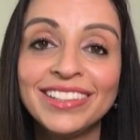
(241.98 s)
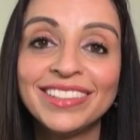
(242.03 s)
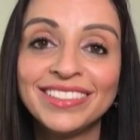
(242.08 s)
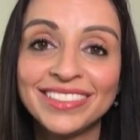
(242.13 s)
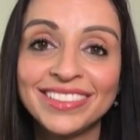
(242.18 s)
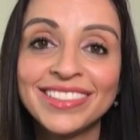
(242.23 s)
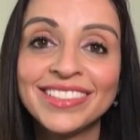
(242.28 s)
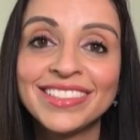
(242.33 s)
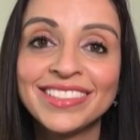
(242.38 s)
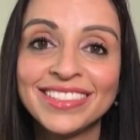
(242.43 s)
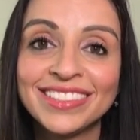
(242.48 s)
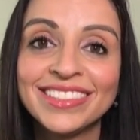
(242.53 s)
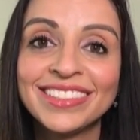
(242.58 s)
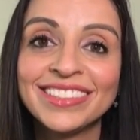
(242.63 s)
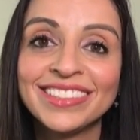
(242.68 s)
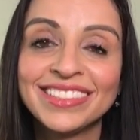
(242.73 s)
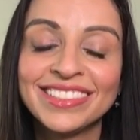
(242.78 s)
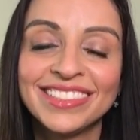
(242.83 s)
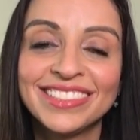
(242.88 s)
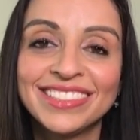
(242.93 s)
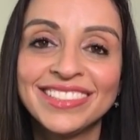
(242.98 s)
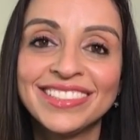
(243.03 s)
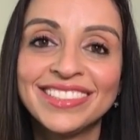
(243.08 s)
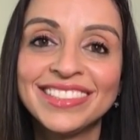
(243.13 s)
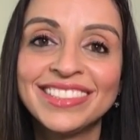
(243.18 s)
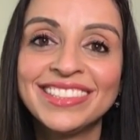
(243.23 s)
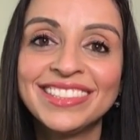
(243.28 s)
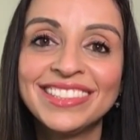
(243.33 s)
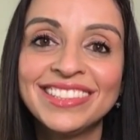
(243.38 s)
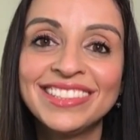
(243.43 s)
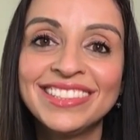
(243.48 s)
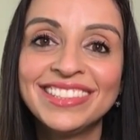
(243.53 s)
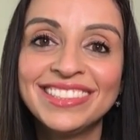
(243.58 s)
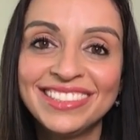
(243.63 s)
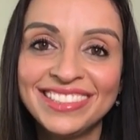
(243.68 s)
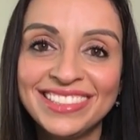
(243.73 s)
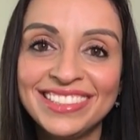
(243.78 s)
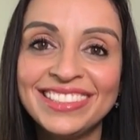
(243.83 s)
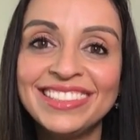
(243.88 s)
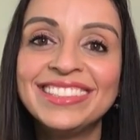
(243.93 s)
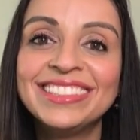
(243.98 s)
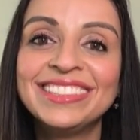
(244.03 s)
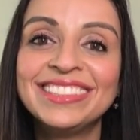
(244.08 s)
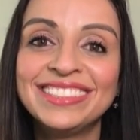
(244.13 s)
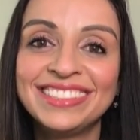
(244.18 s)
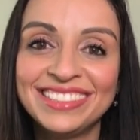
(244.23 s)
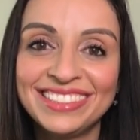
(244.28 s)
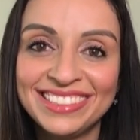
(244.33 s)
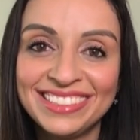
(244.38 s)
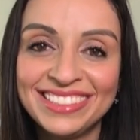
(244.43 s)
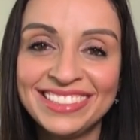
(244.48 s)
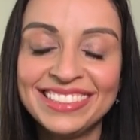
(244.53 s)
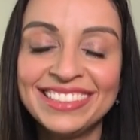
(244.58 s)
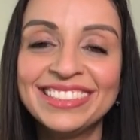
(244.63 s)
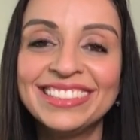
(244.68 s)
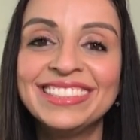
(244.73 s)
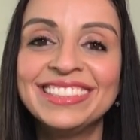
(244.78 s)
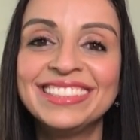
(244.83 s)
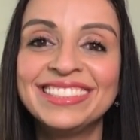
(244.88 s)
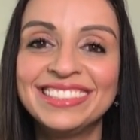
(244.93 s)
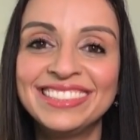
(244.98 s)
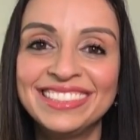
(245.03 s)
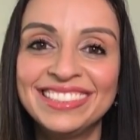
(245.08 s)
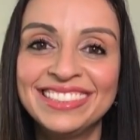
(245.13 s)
(silent)